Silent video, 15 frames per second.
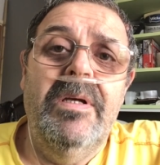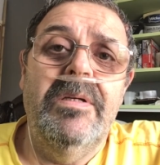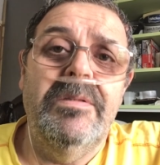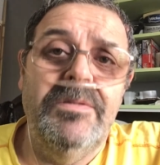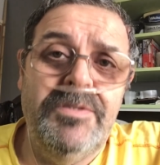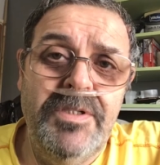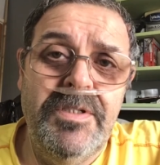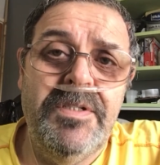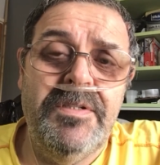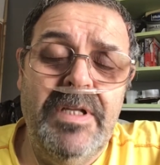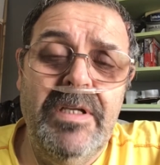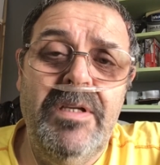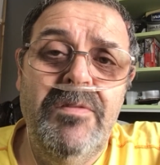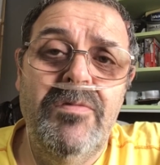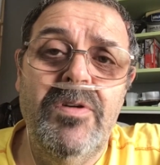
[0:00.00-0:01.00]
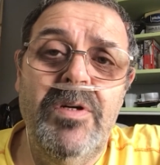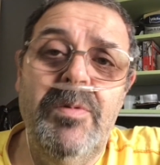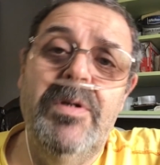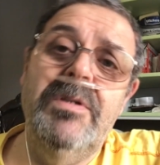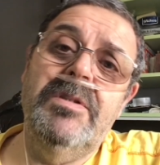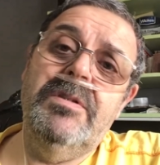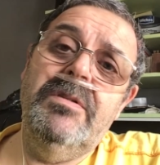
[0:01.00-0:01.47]
just thank you very
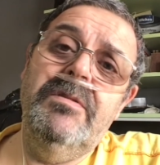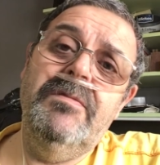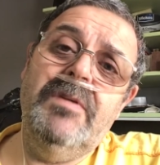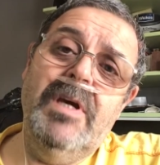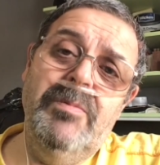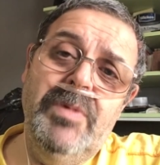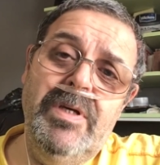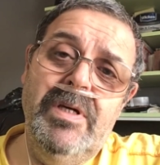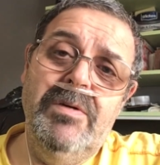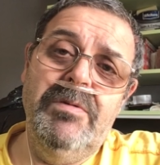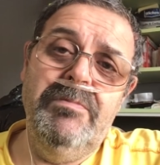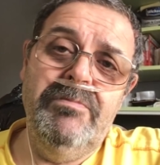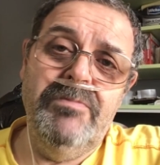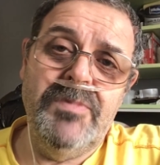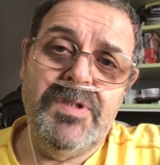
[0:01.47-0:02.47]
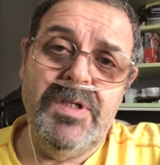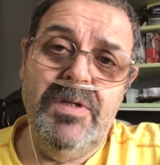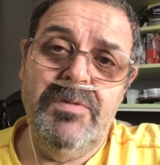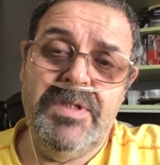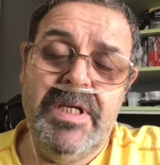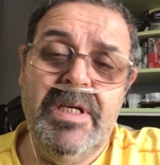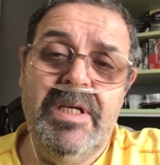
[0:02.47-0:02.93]
much. You've kept me going. So
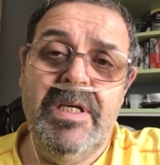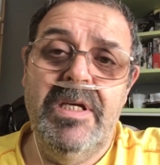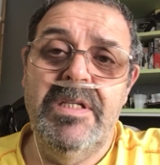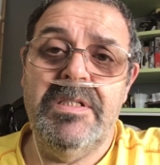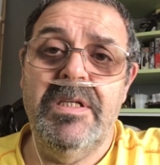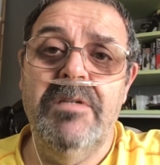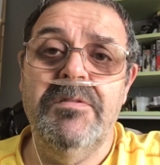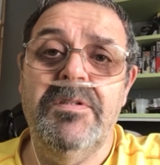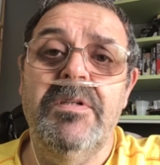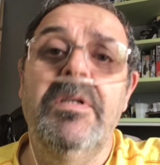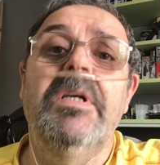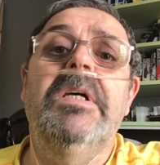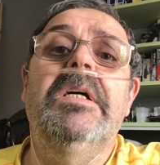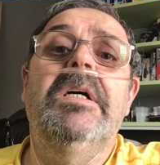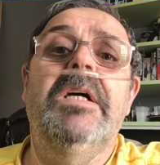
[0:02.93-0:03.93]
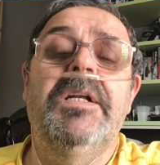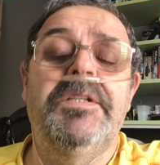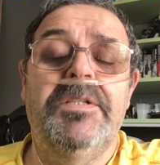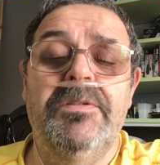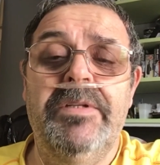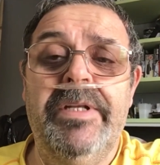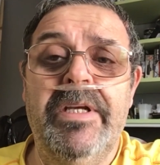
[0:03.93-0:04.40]
take care of yourselves.
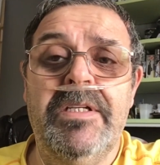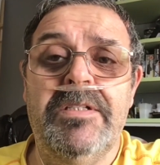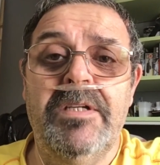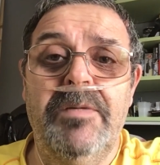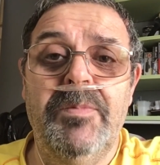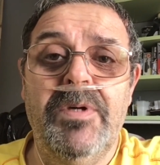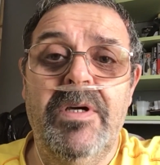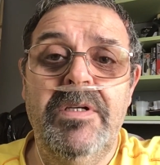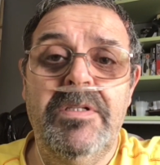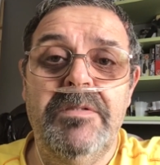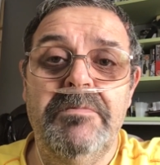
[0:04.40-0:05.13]
Until the next time, guys.